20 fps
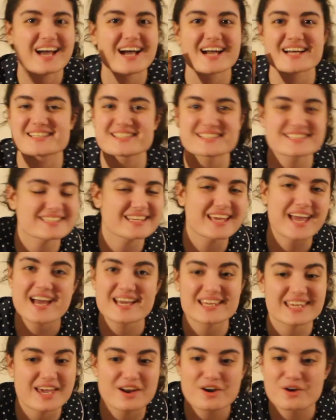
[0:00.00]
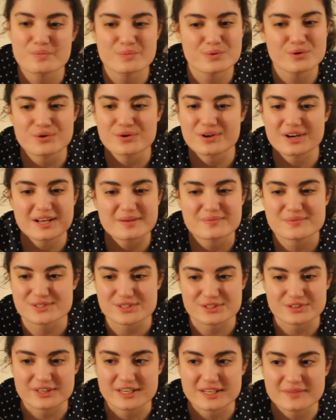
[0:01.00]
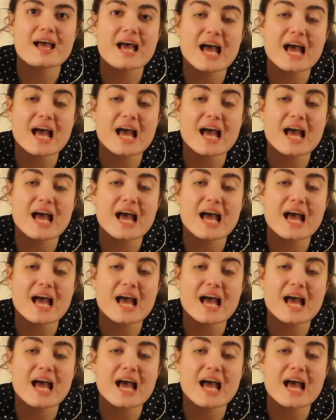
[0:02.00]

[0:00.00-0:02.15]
I just can't get on board, I'm sorry.